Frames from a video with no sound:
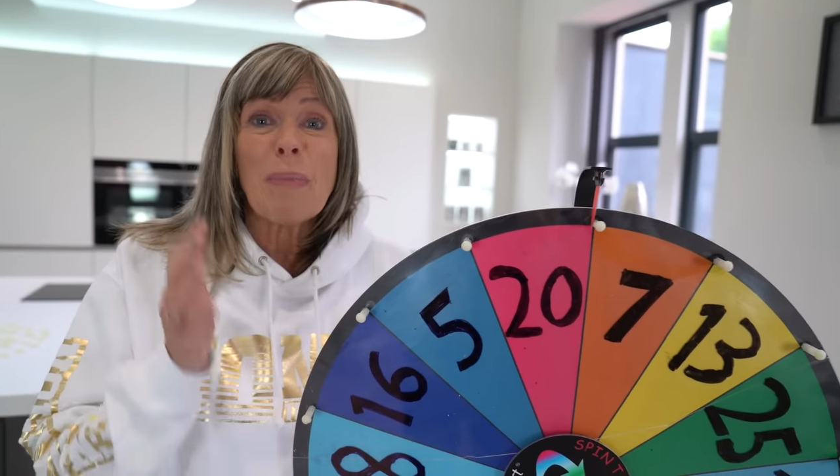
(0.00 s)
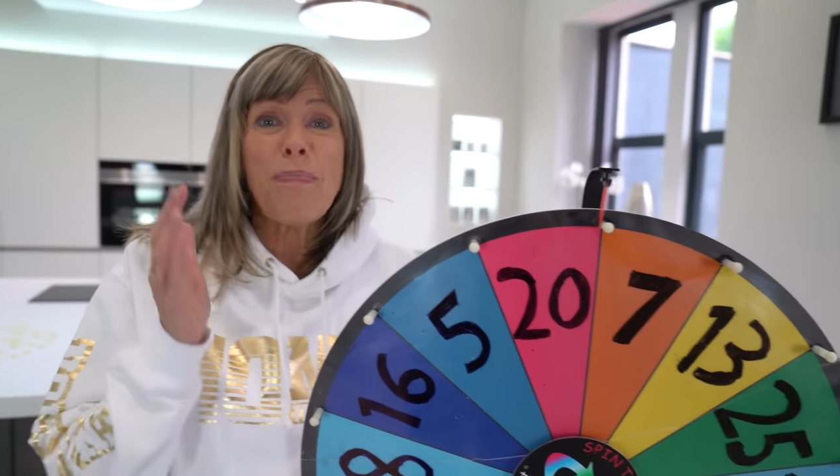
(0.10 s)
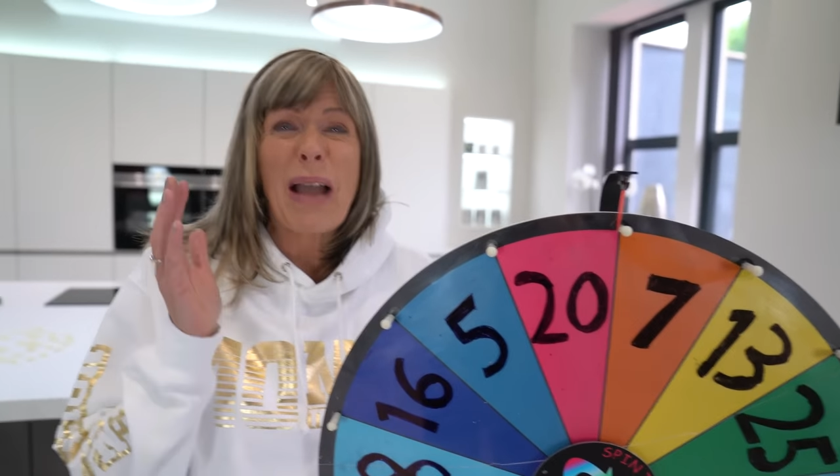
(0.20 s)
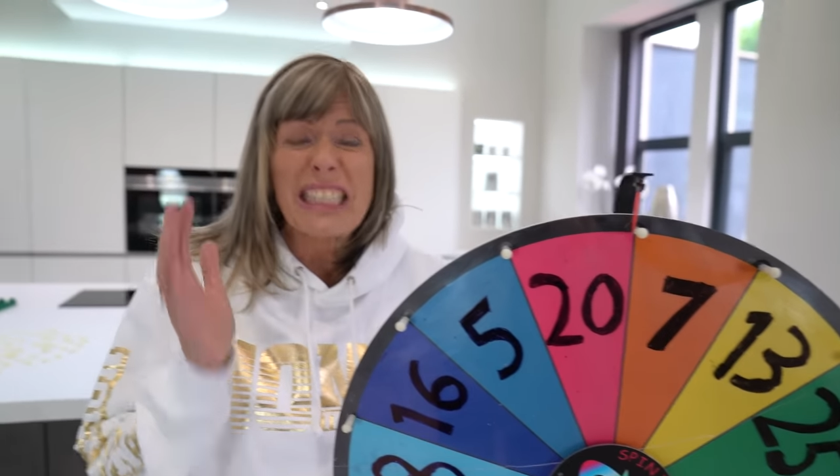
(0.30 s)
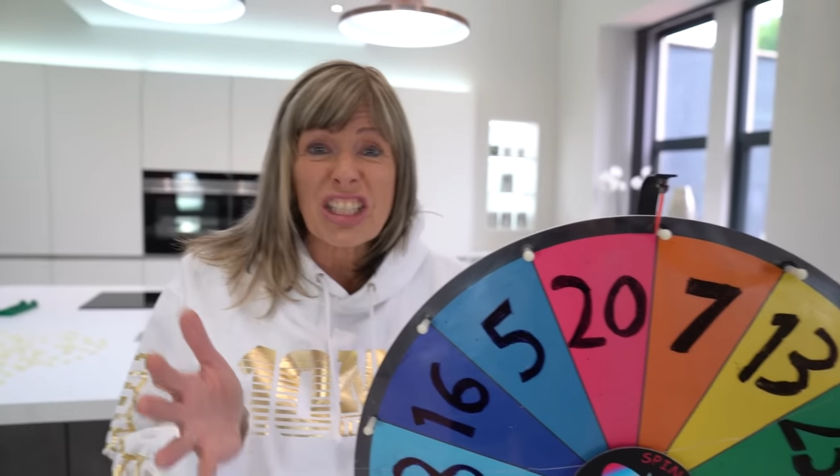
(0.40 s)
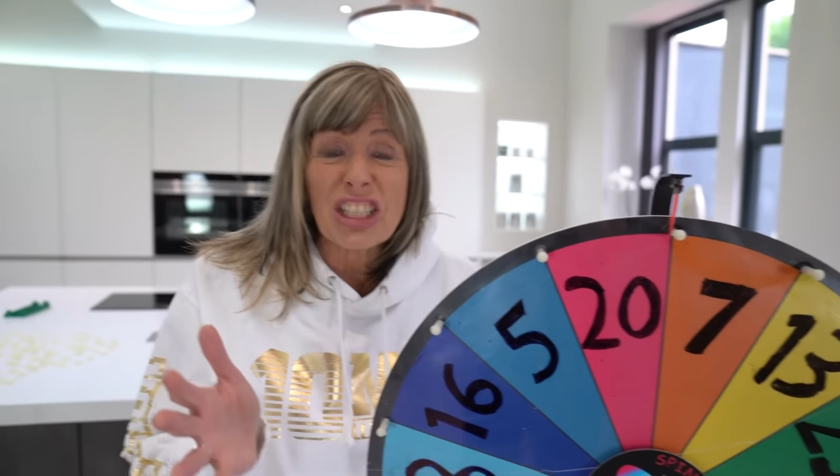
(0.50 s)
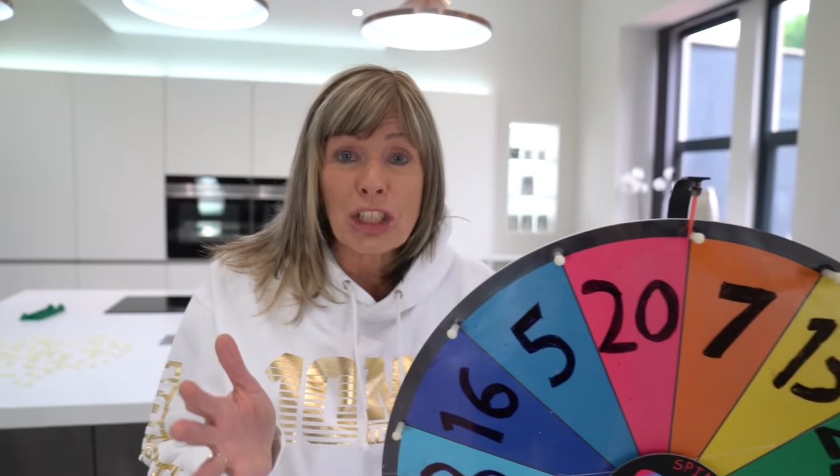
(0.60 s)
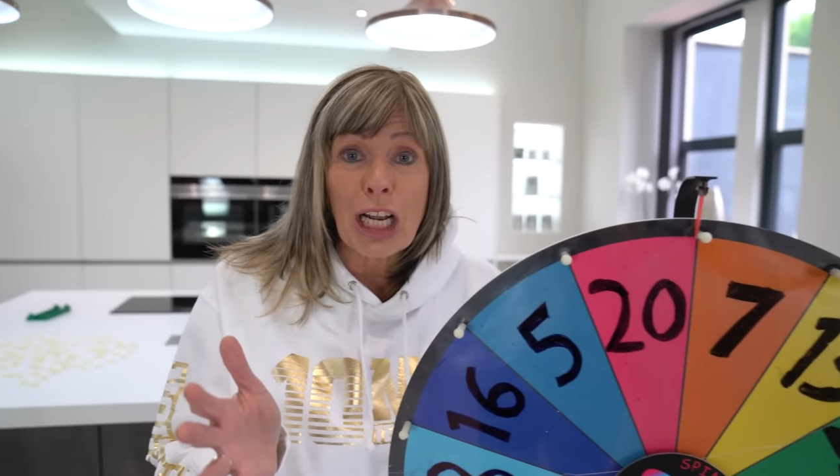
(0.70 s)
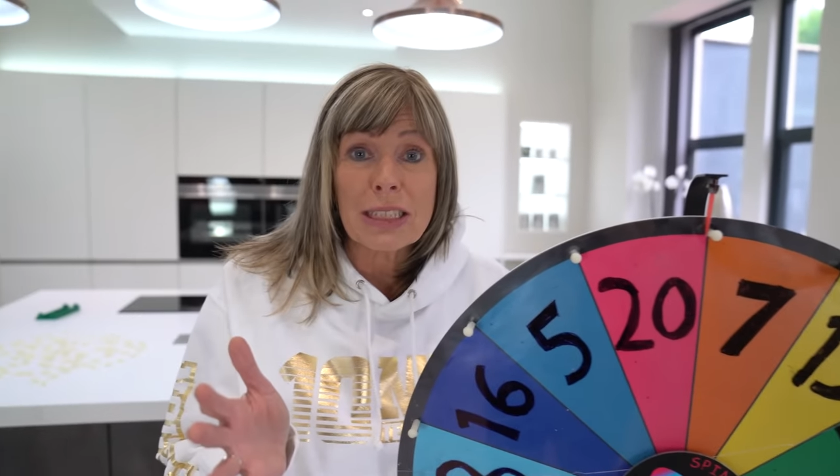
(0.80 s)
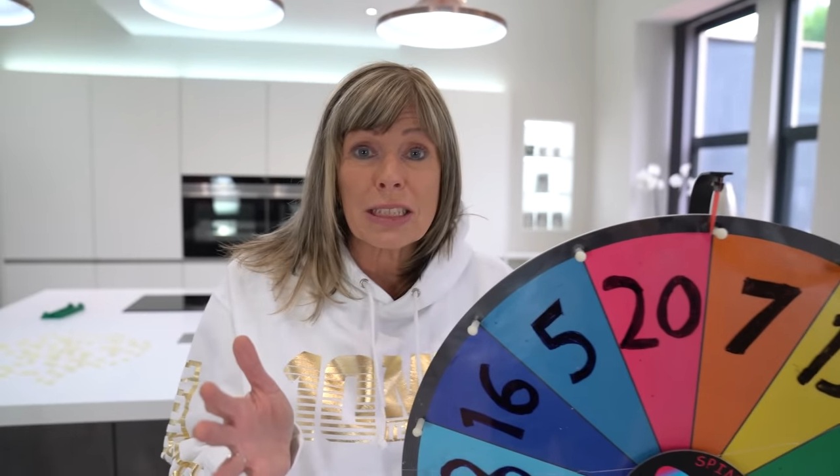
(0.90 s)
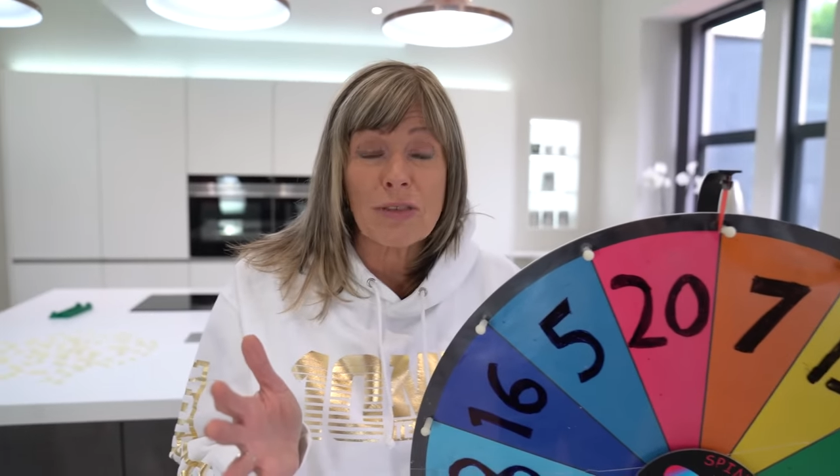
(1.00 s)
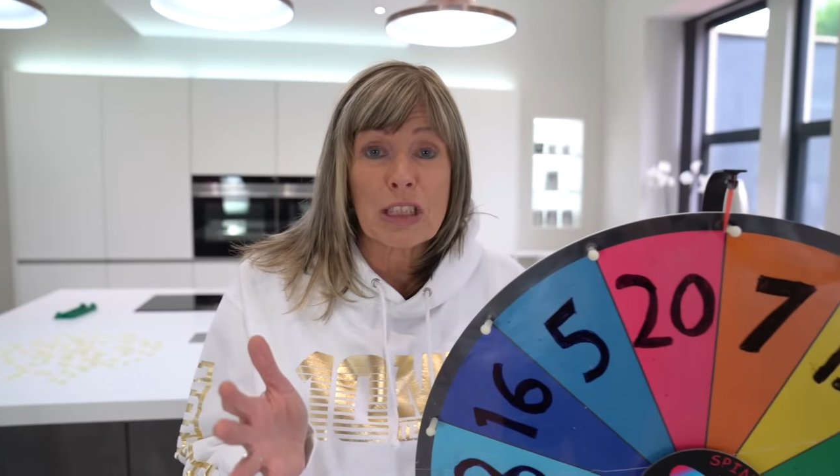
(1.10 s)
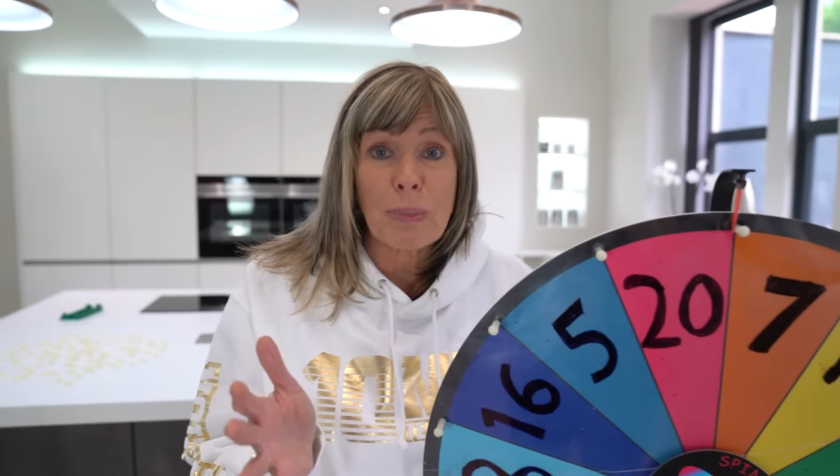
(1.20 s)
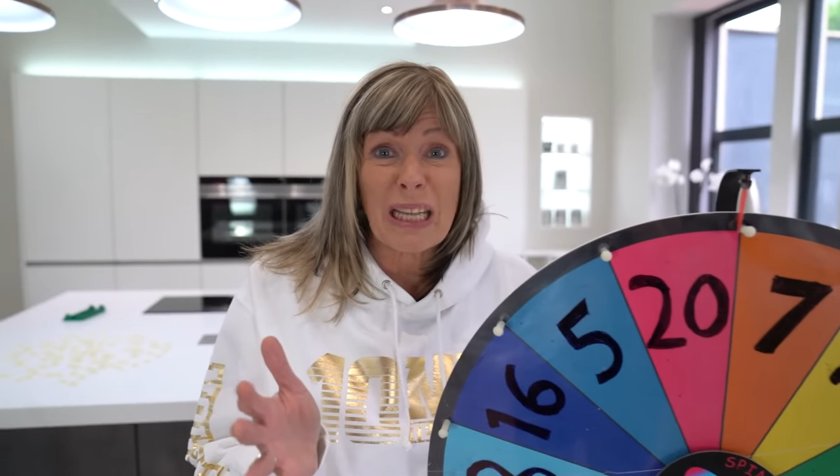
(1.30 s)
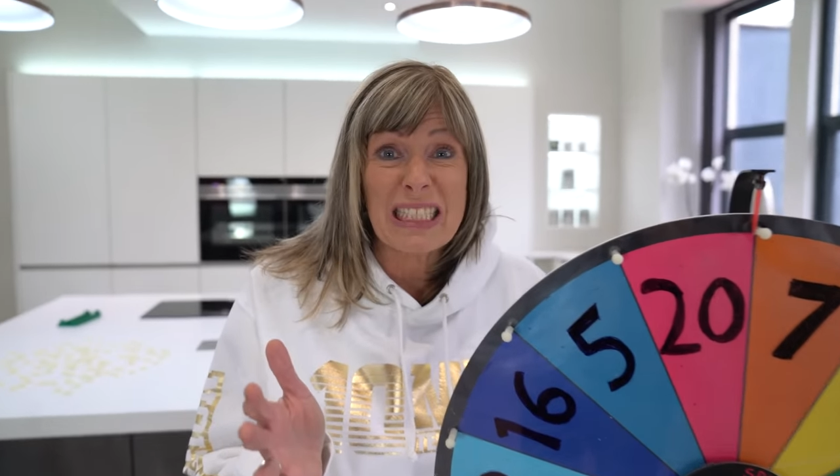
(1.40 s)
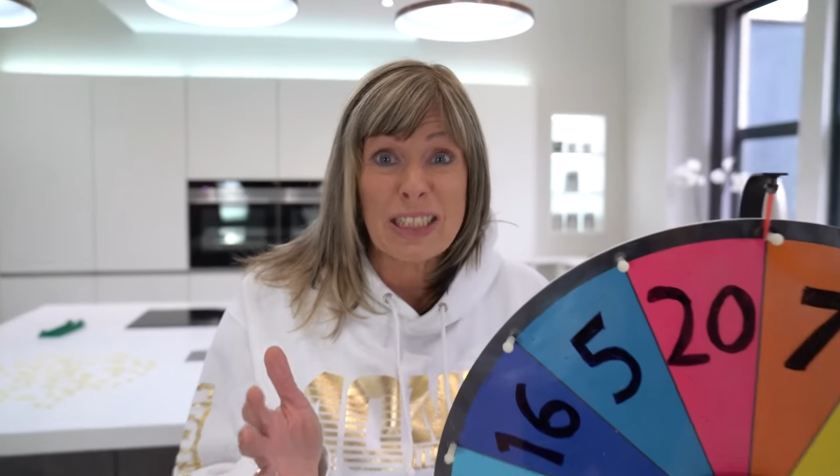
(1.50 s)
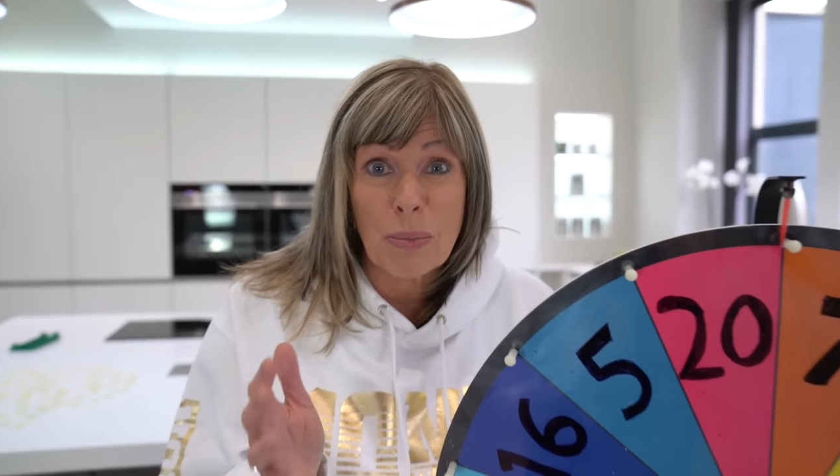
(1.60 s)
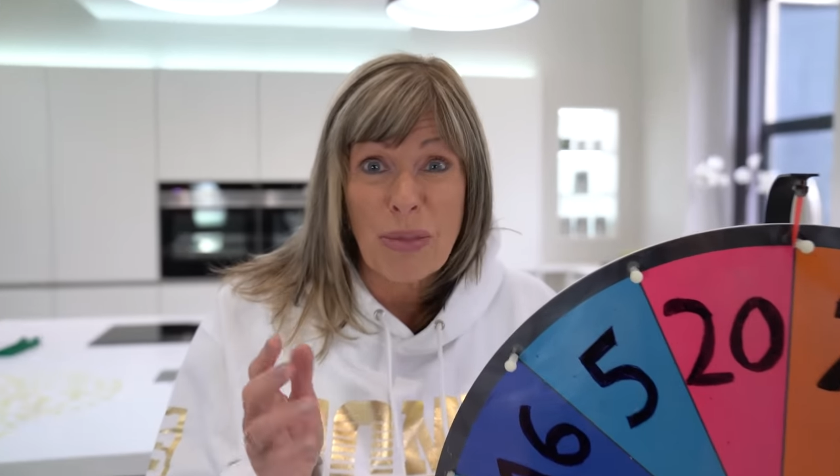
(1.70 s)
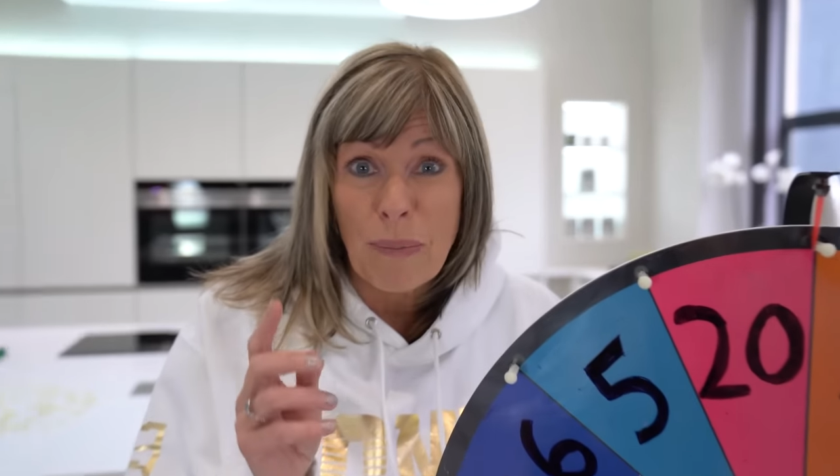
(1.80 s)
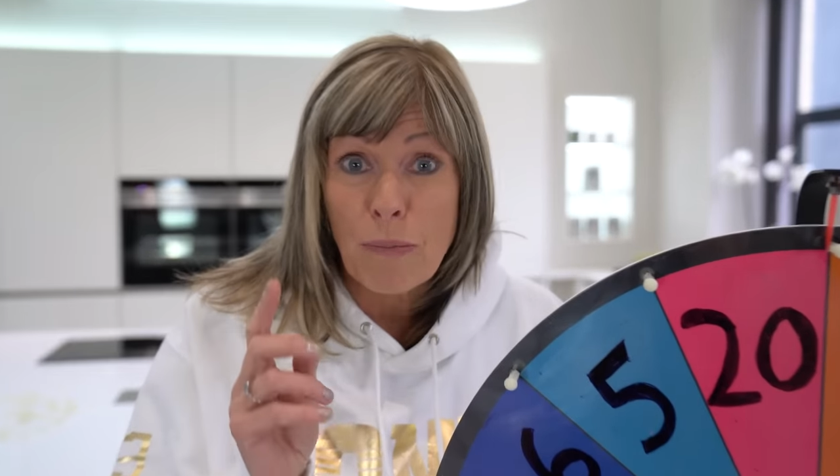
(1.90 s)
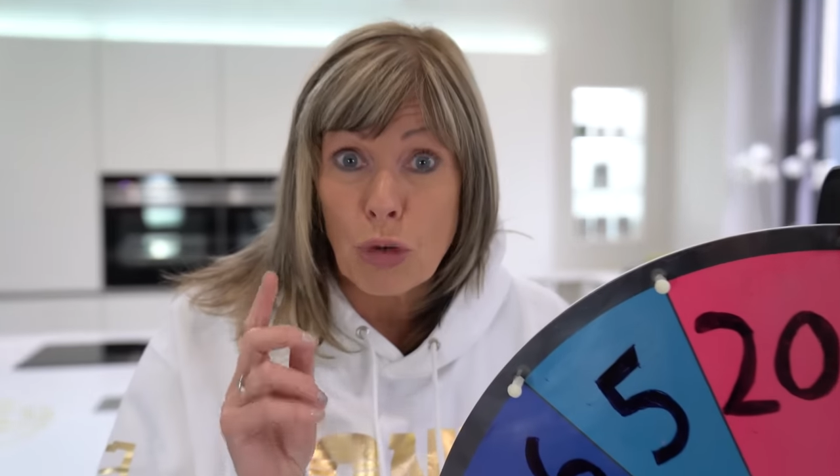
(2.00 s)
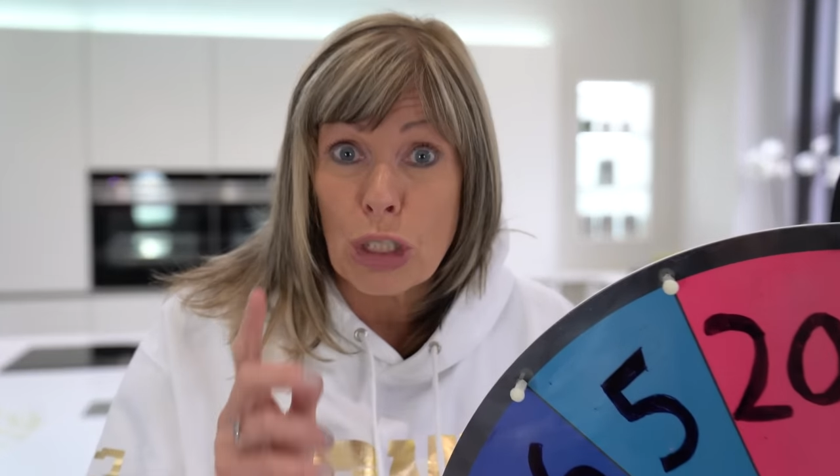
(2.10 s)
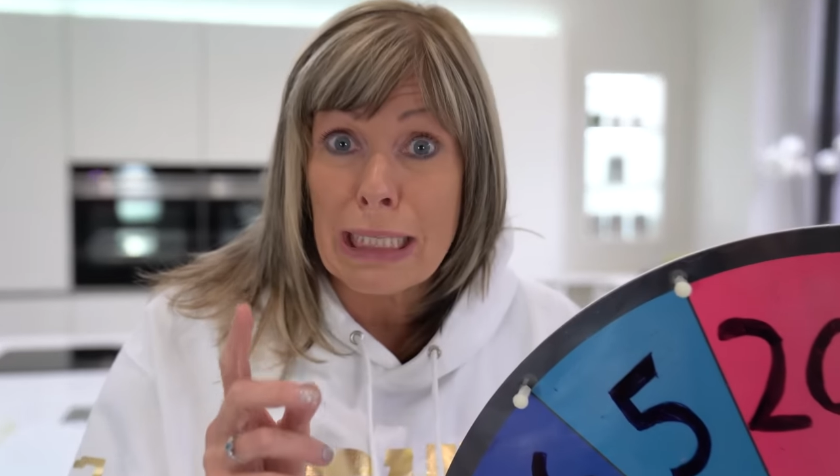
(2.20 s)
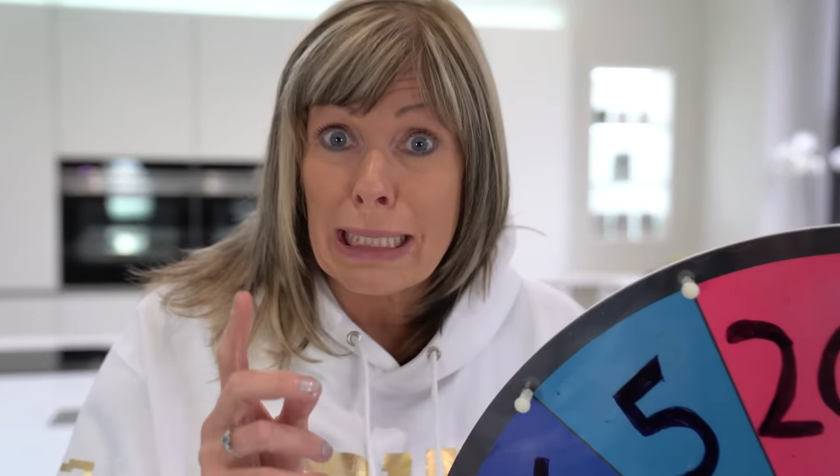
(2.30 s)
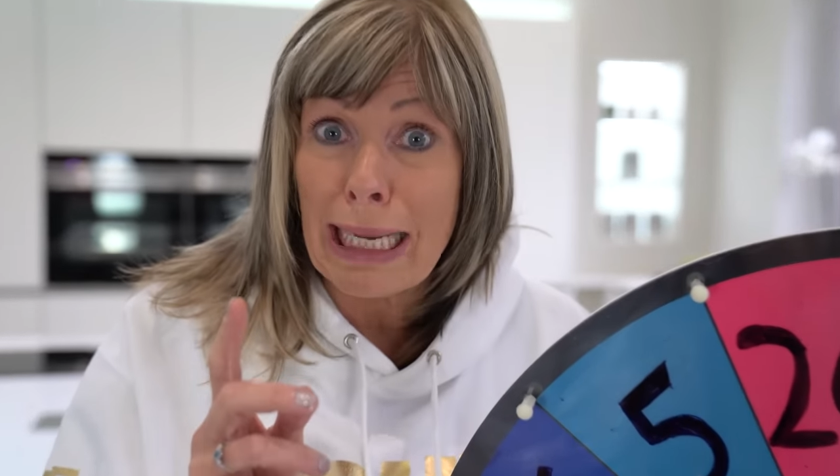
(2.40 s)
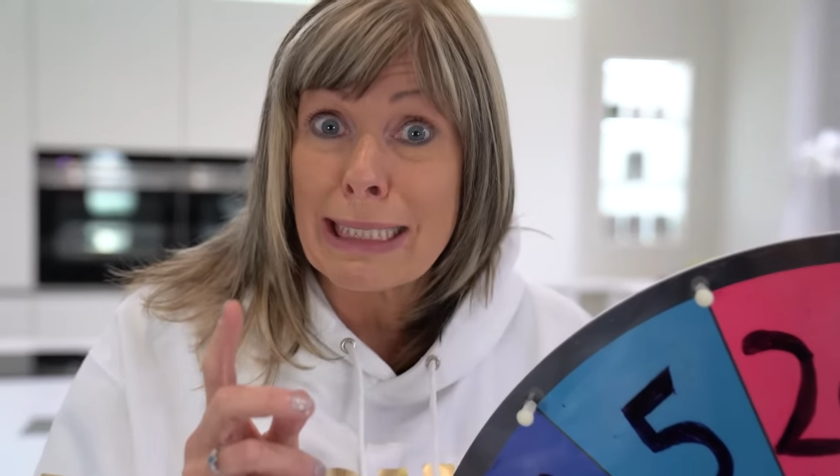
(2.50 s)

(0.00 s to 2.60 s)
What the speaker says: the better the chance of spelling something really